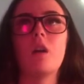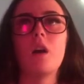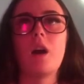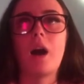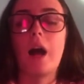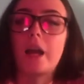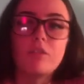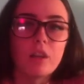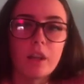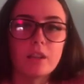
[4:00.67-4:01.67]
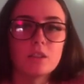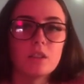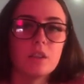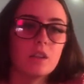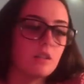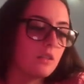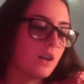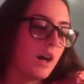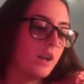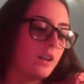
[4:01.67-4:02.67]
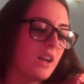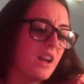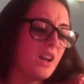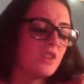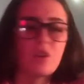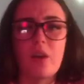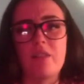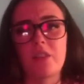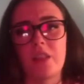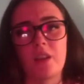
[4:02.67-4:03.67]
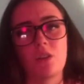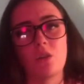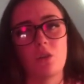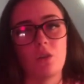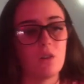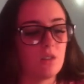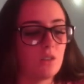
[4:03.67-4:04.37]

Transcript: I can relate to you. And don't ever think your